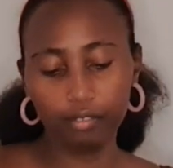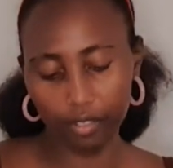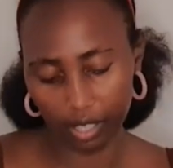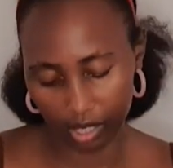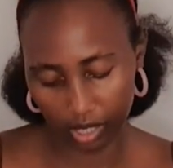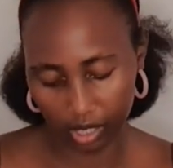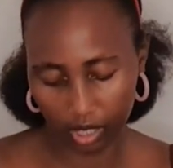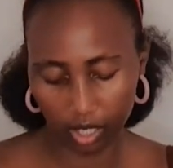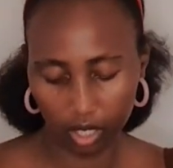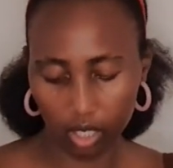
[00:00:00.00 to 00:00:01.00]
this
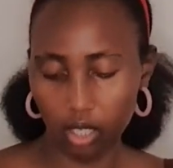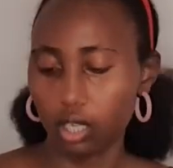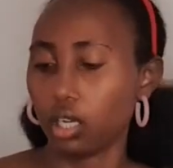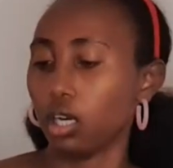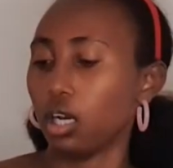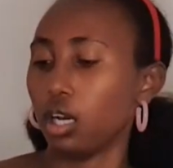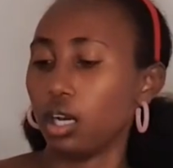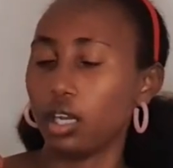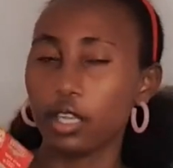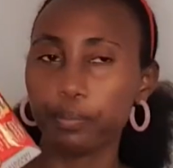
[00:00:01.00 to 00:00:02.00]

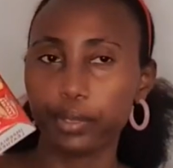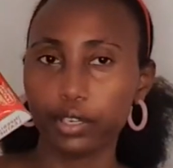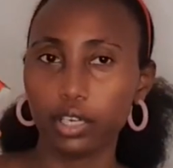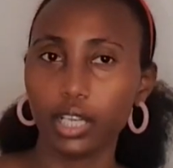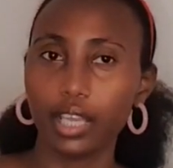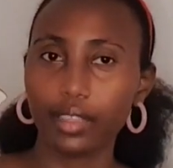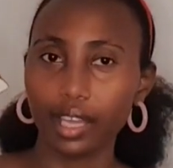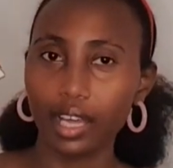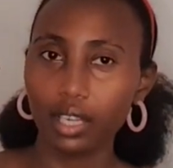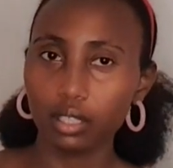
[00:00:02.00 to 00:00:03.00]
Imperial
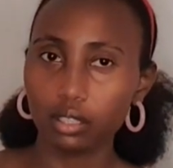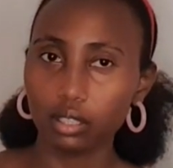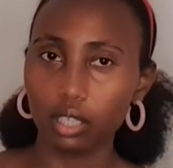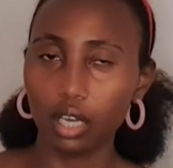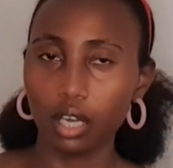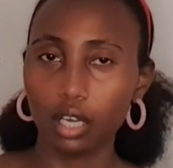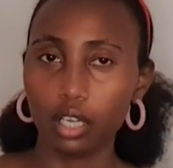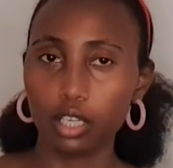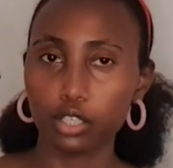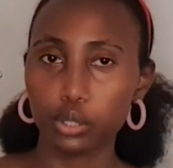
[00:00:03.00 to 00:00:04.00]
leather
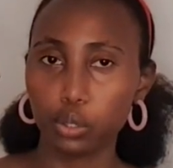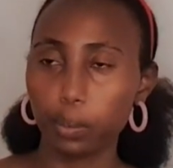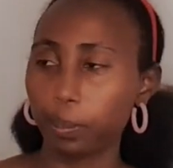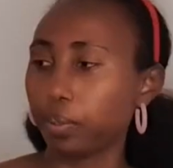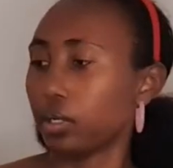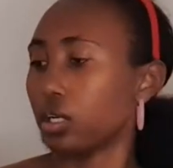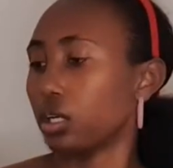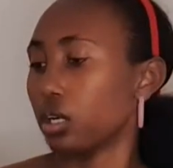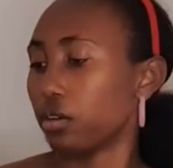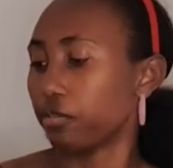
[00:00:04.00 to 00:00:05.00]
soap
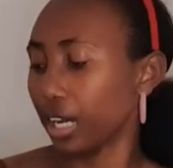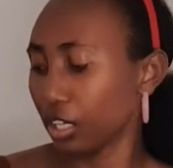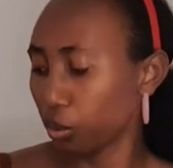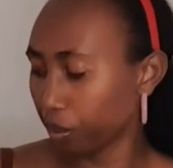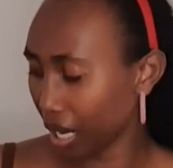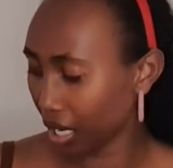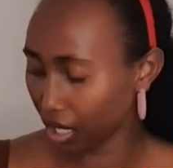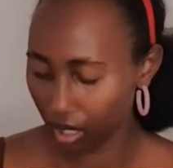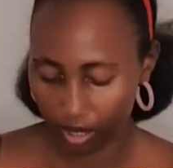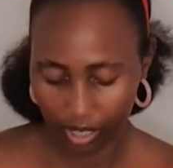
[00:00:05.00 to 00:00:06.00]
value pack
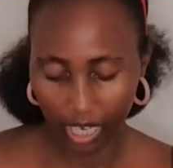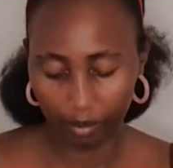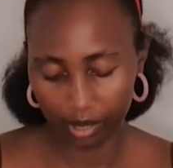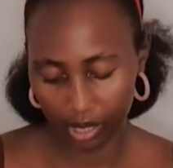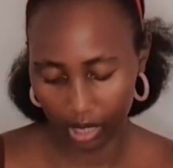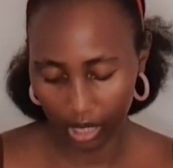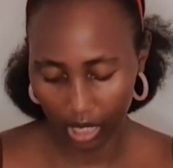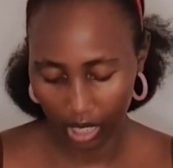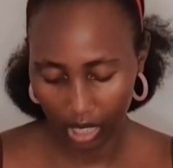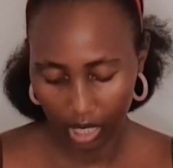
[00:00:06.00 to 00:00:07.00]
times 3,